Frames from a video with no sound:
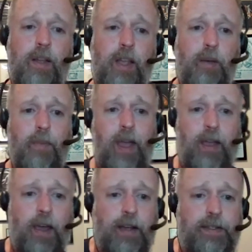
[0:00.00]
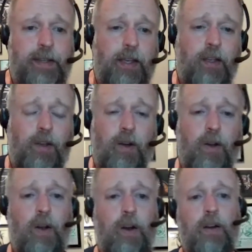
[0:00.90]

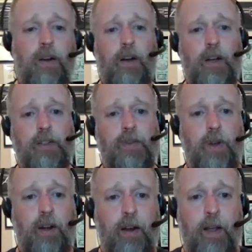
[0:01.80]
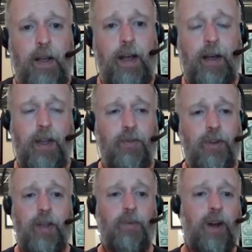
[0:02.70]
MAXKERR on Twitter. And
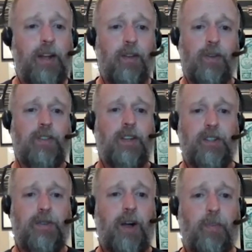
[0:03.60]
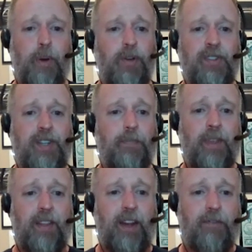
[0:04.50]
really what I do is I'll post
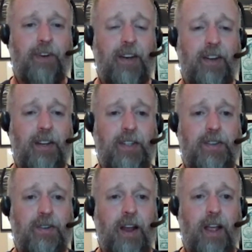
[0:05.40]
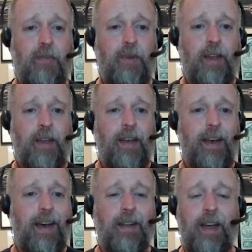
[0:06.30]
something that I find on Instagram.
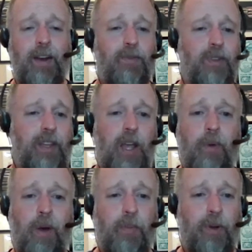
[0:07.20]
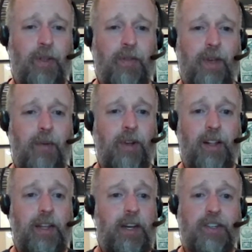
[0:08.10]
I don't really come up with, I'm a
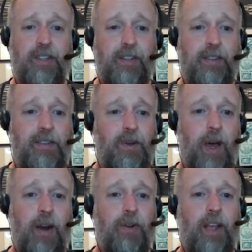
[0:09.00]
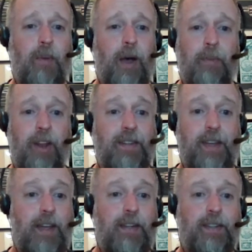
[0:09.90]
clinician, so I'm not a
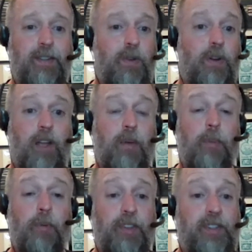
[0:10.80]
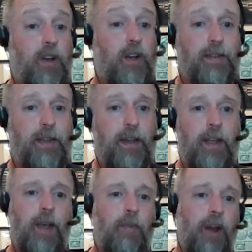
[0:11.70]
scientist, so I don't come up with this content,
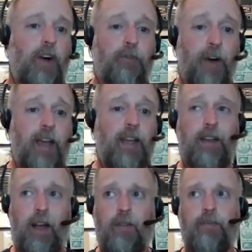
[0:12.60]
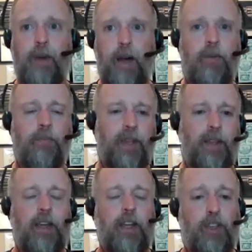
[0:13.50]
but I'll be
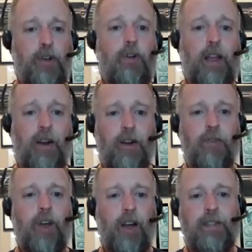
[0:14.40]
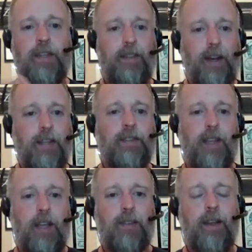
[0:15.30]
like a curator of content that I
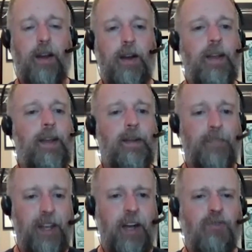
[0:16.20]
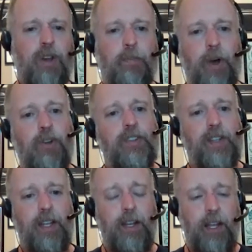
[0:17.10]
see out there, and I'll
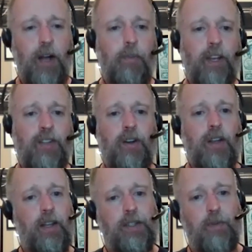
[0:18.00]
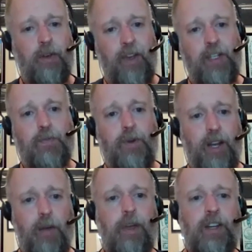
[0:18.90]
repost it, and I'll make sure it hits my Facebook,
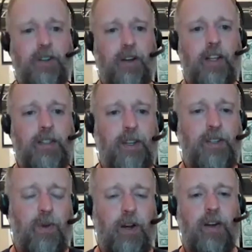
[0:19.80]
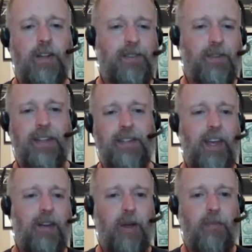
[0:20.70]
and I'll make sure it hits my Twitter. And so that's
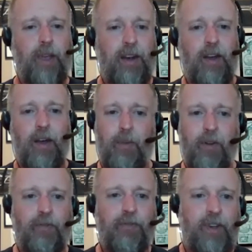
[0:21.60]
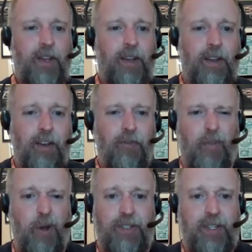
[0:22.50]
kind of my main hub of
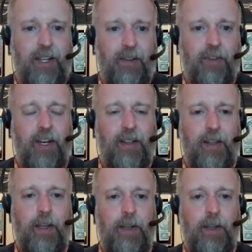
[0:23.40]
posting of anything.